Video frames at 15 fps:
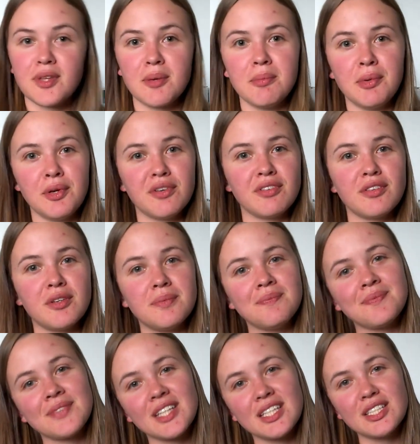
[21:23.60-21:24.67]
Beautiful.
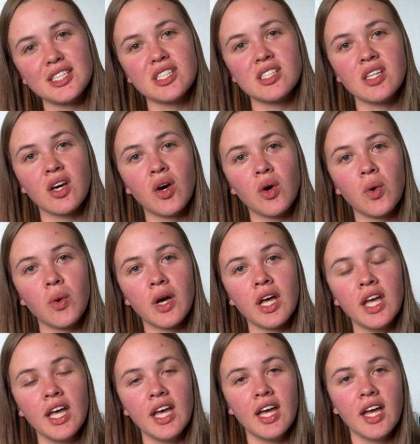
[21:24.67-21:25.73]
So
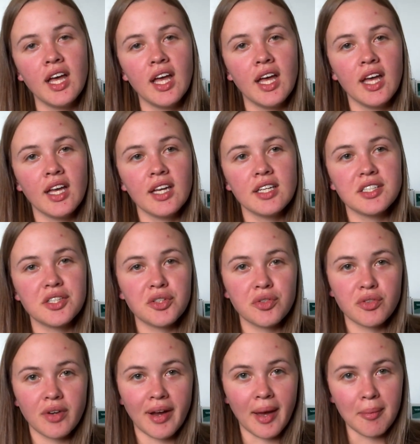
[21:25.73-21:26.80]
to
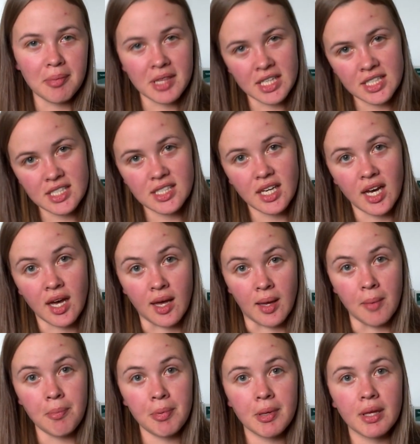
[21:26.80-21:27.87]
wrap this
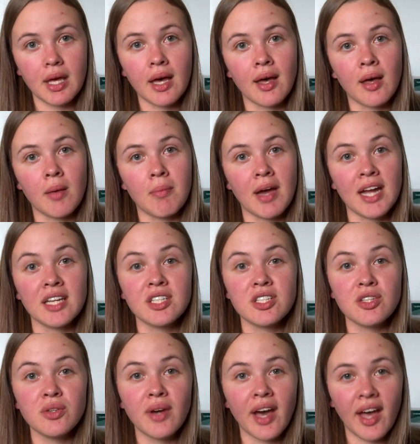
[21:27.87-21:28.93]
up, I
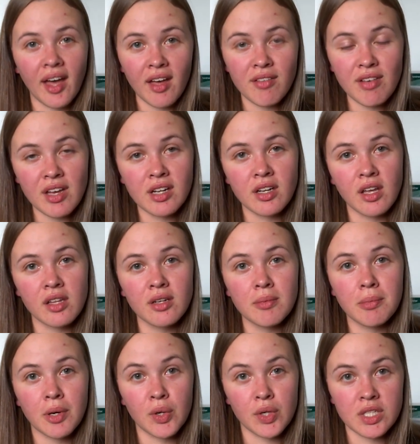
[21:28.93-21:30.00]
do have another
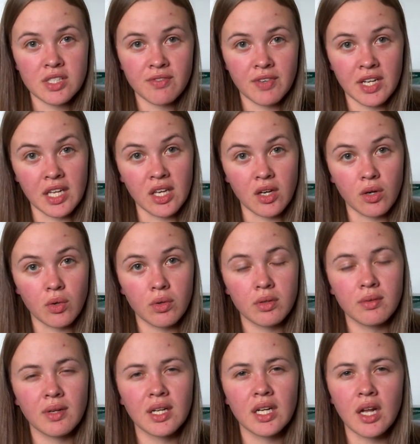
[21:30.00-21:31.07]
bonus video.
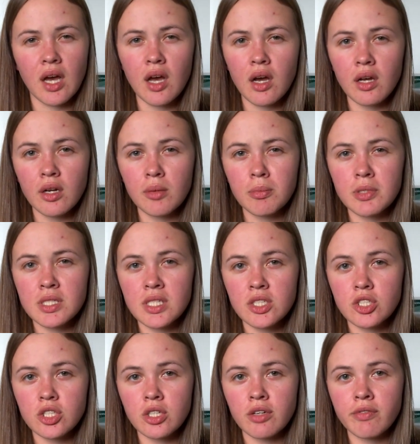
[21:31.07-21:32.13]
Not 100%
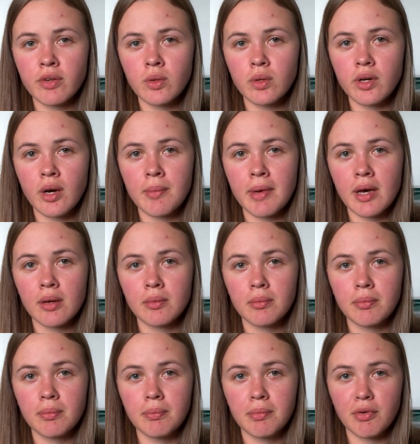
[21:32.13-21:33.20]
sure if it will come out
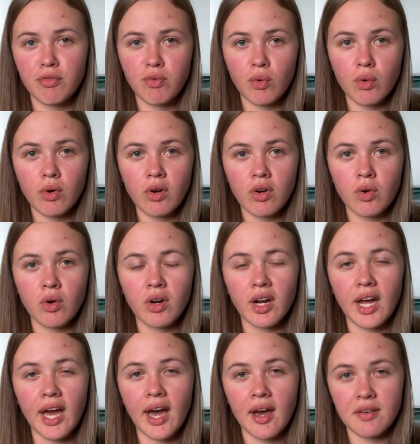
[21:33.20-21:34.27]
before
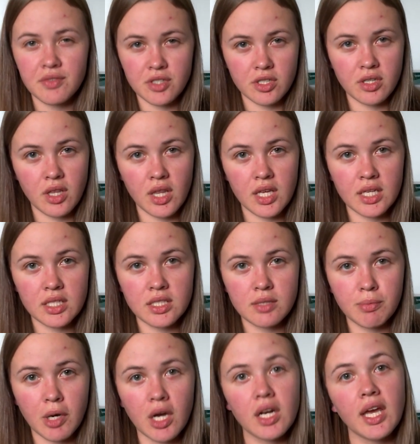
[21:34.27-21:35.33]
or after this
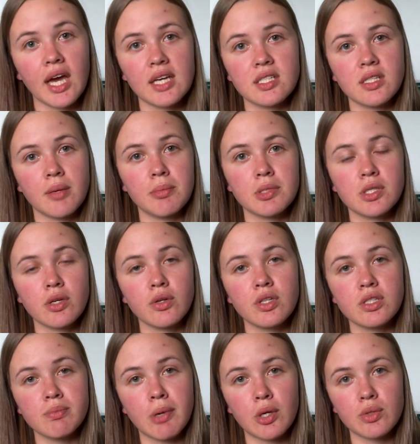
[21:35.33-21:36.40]
podcast episode
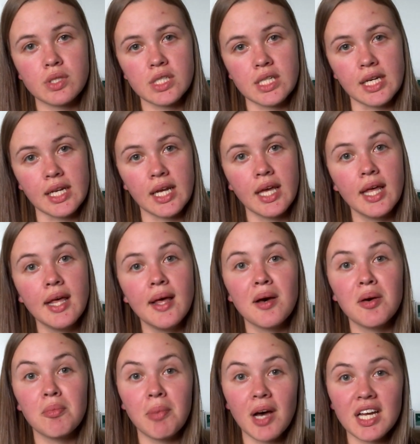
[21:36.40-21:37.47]
is posted,
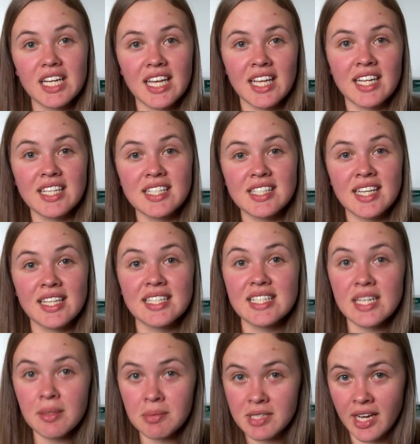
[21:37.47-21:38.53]
but it is a
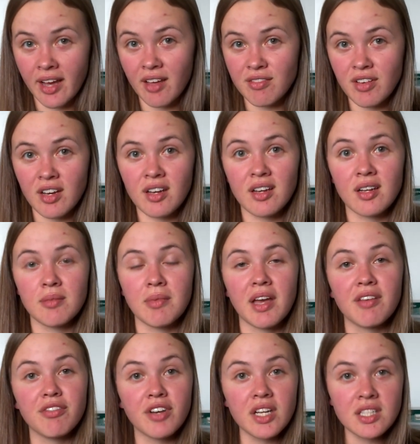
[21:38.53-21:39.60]
deep dive on my
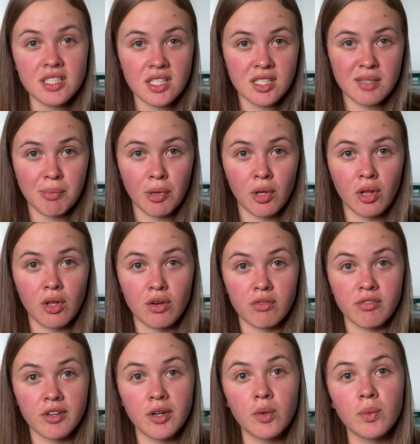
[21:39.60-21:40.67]
Francis
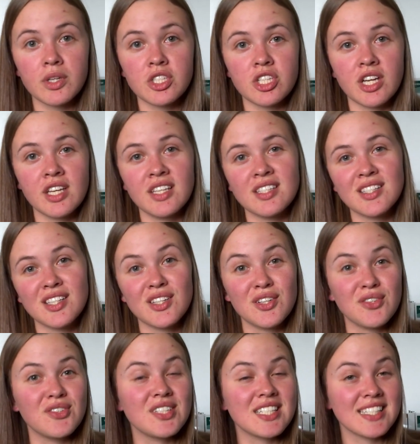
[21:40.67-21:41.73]
pullover, which is the
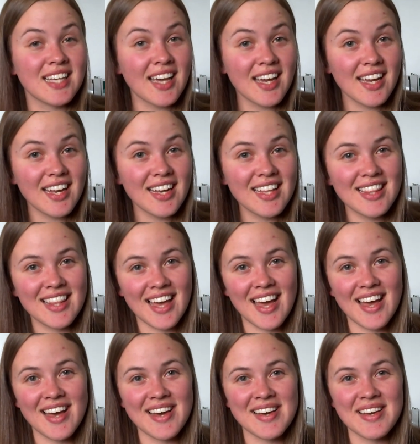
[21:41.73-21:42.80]
new design
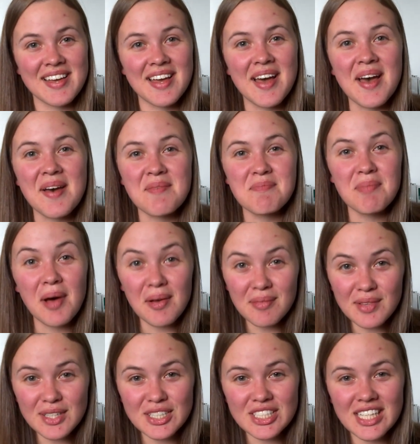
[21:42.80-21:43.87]
that I am
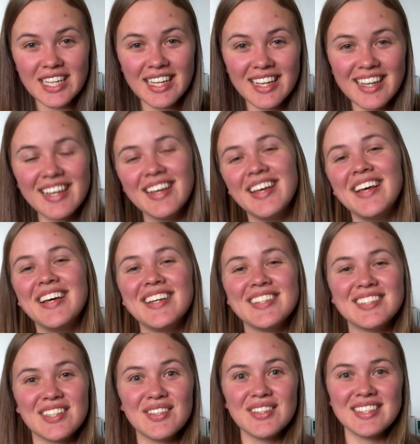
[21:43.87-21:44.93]
publishing.
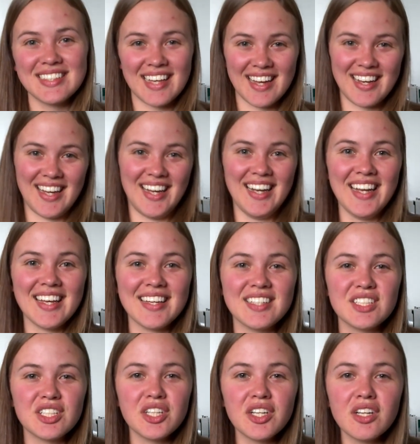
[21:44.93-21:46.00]
So exciting. It
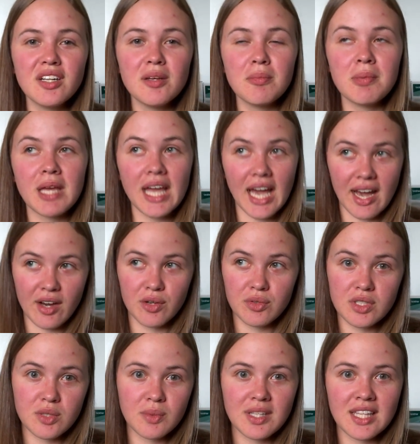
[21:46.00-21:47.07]
should be
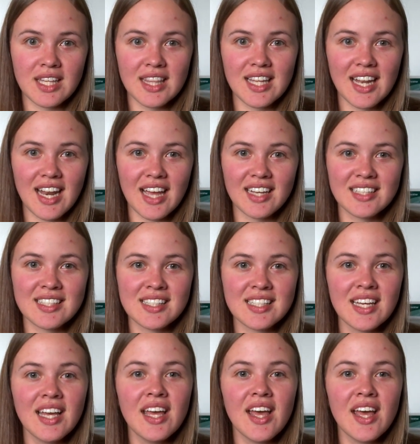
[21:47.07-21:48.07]
out within the next